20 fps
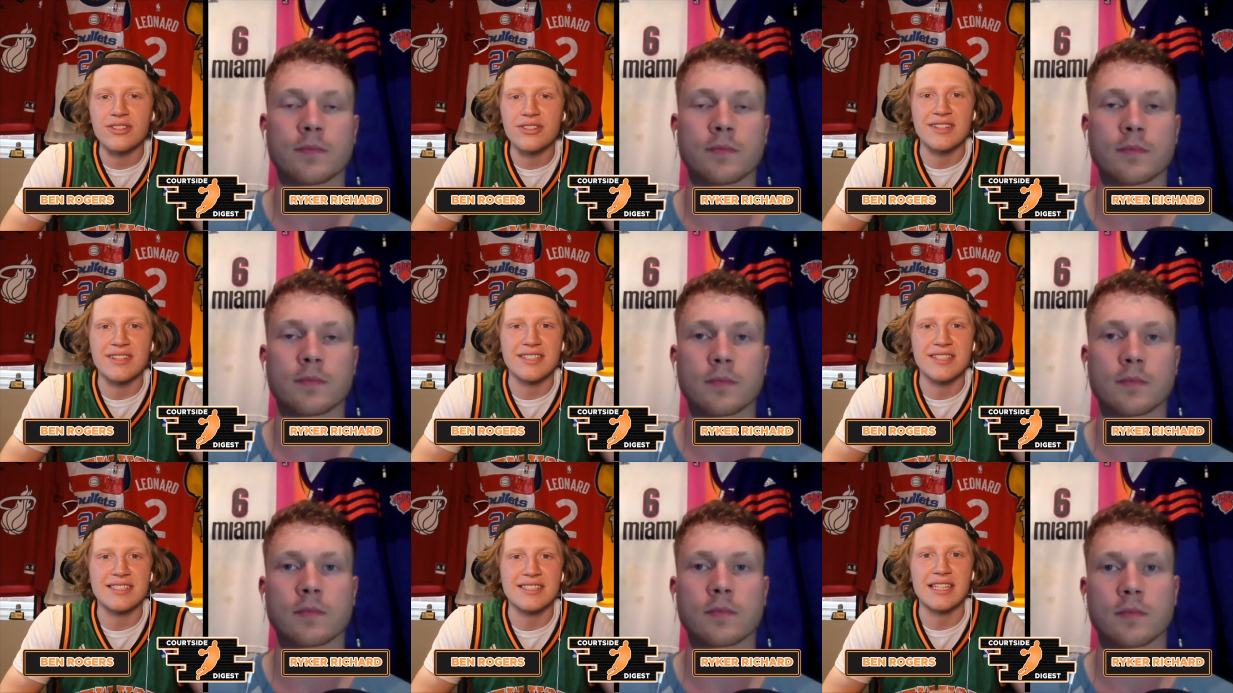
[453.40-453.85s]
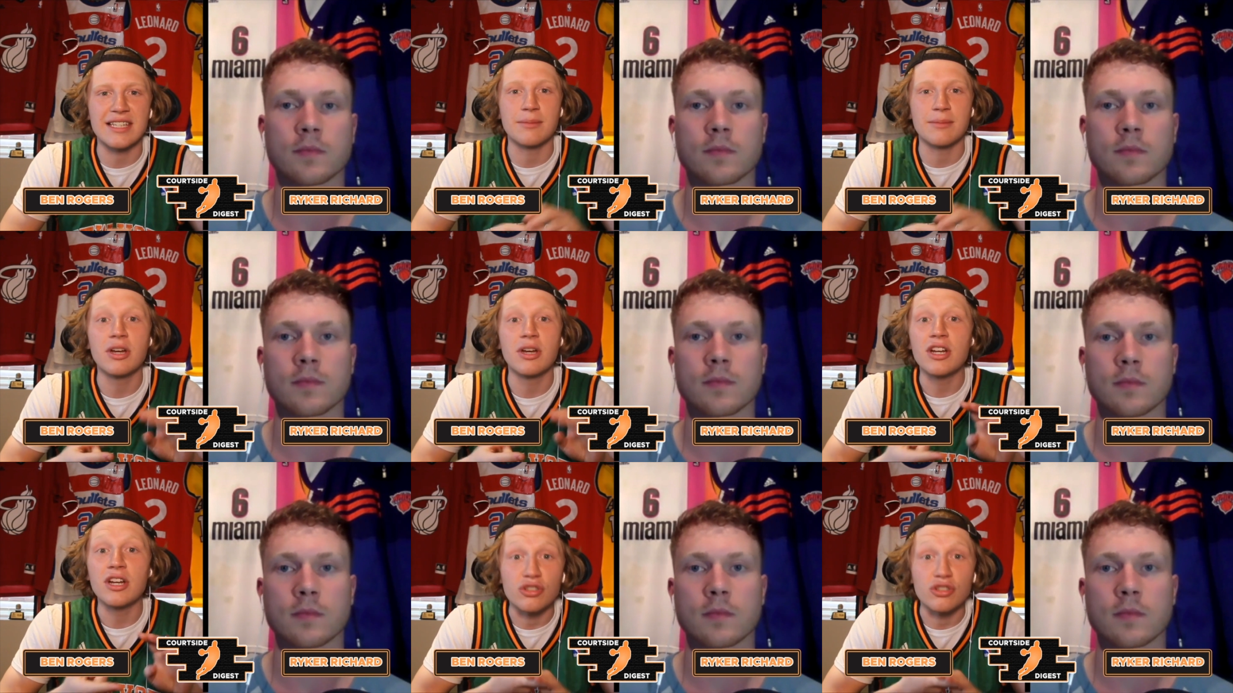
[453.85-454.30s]
Speaker 1: on this team.
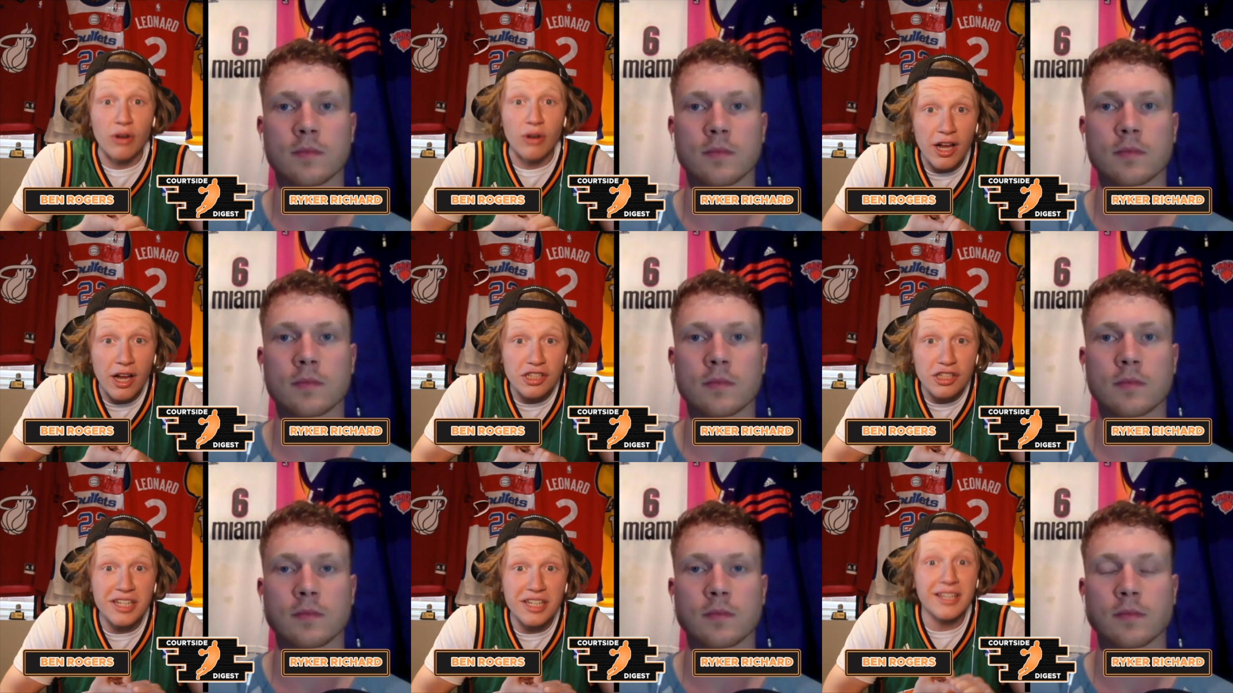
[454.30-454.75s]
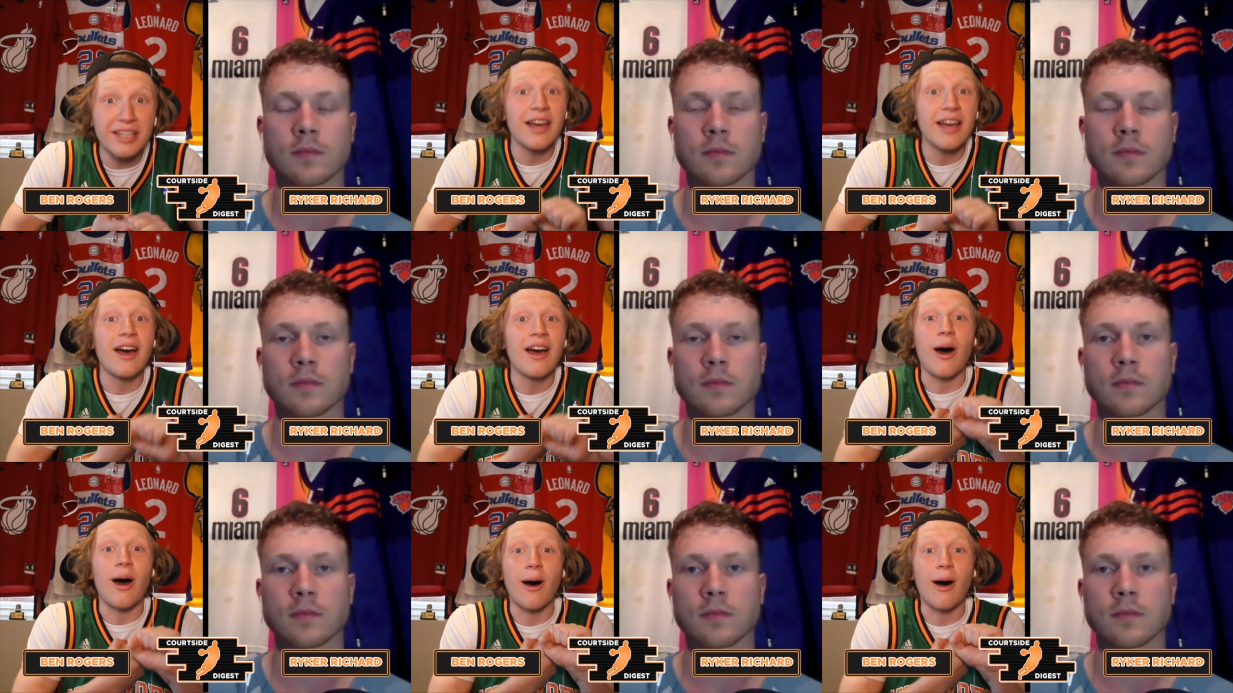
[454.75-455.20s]
Dragic
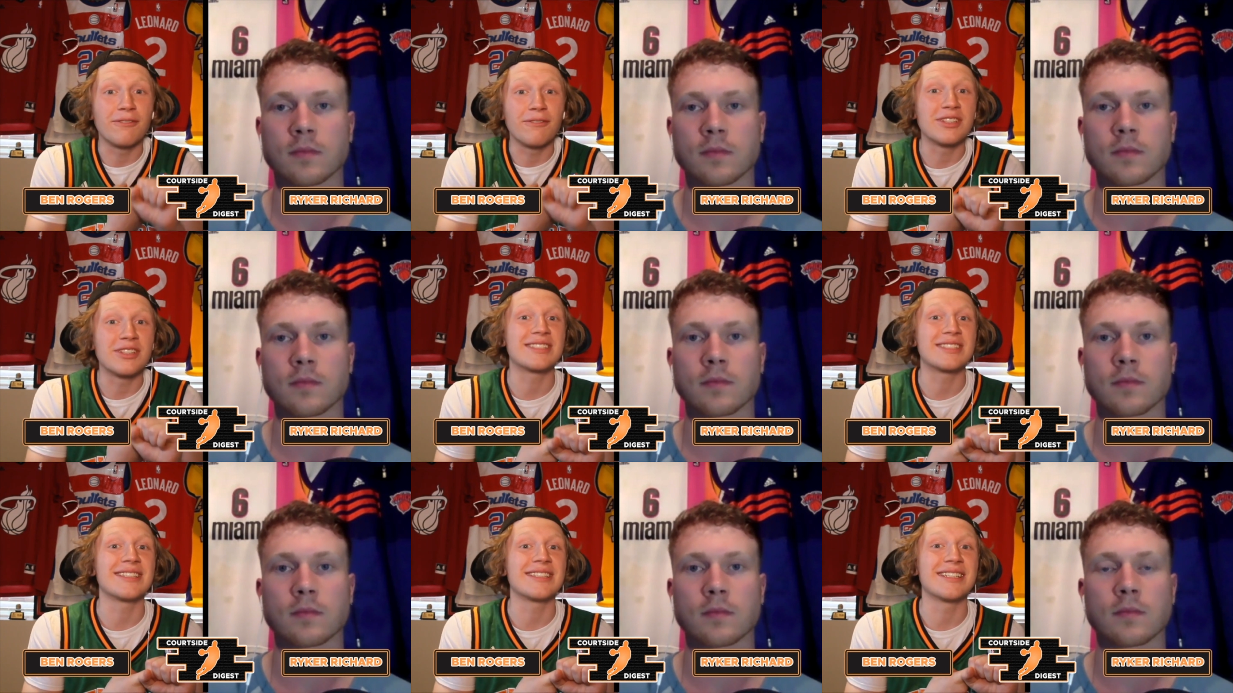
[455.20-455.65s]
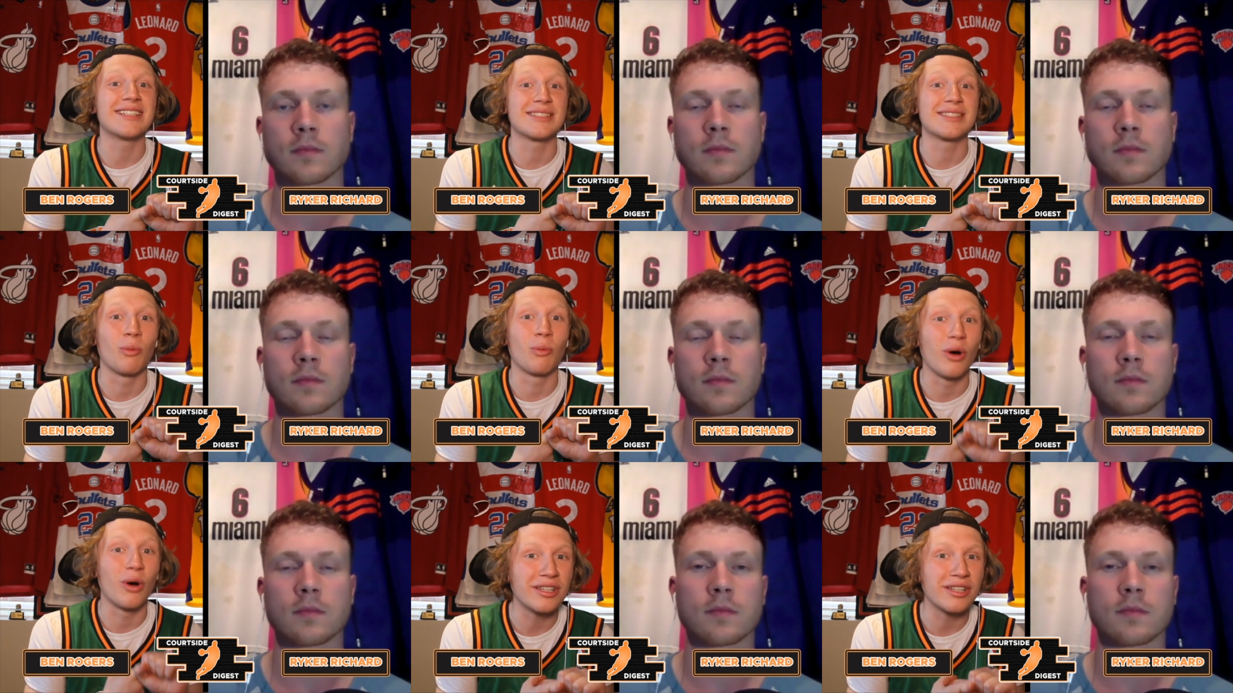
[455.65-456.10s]
obviously is
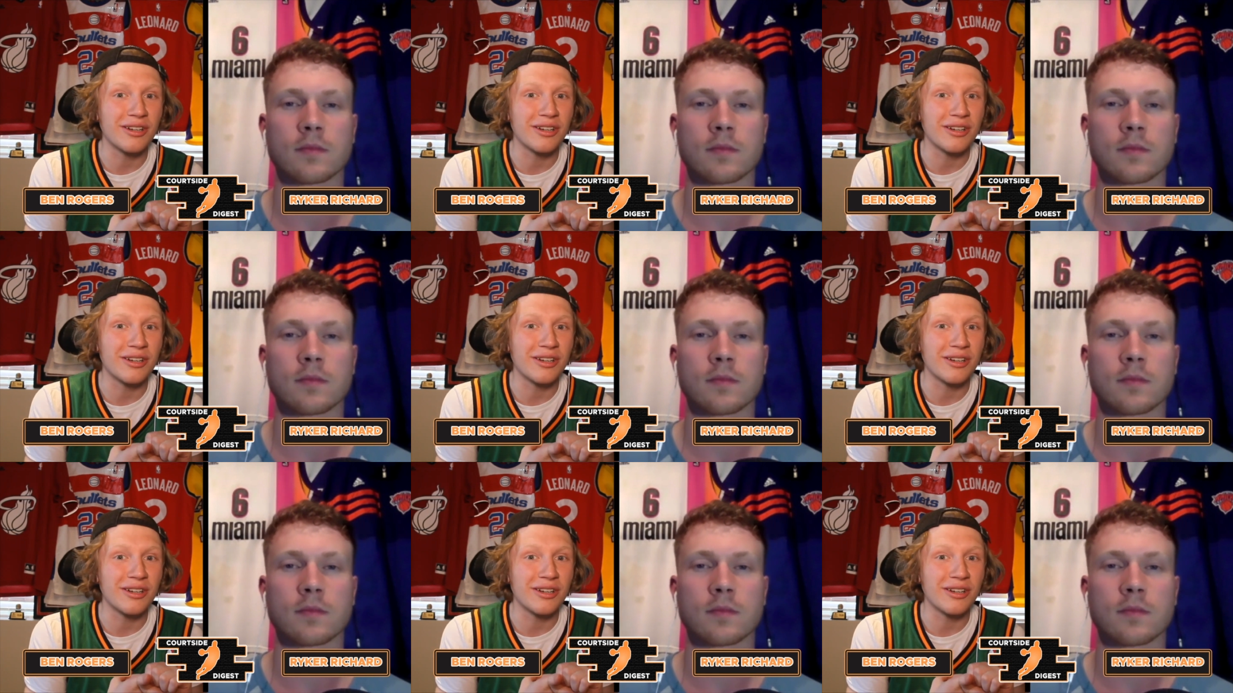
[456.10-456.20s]
one year